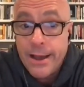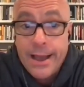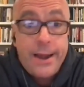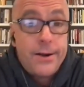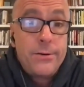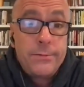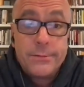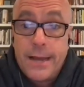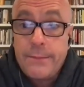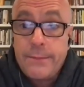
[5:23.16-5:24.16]
I don't know.
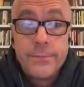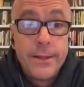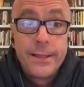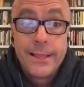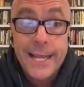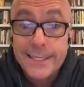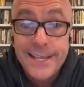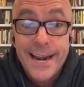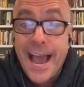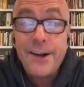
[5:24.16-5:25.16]
I'm like I
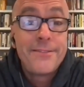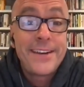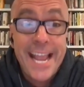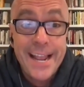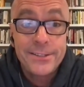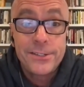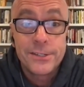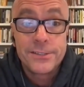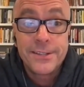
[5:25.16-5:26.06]
said, I don't have any answers.